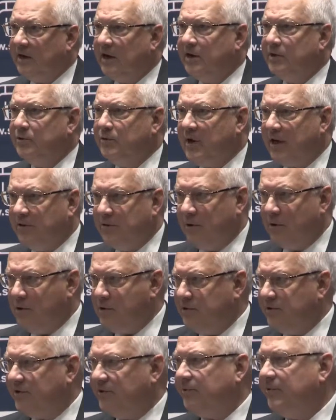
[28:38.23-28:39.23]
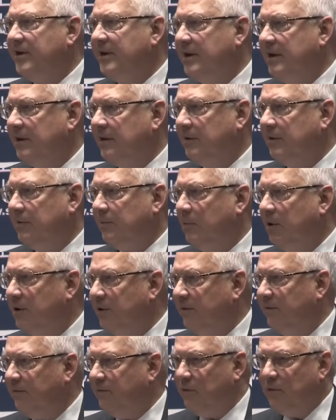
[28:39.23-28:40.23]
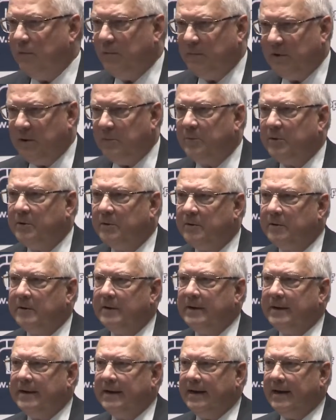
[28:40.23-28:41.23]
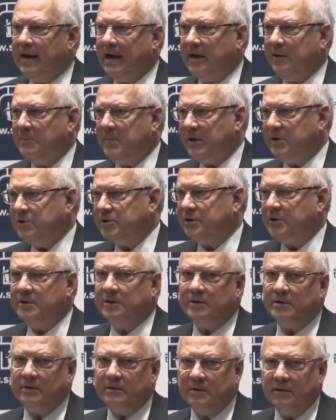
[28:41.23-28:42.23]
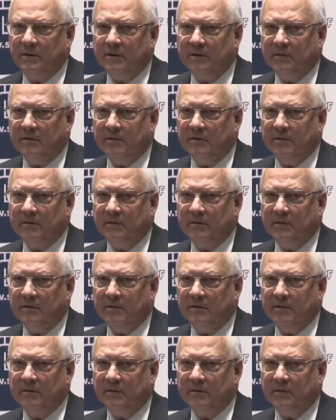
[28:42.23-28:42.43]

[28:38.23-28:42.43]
And you had those three wonderful people I mentioned.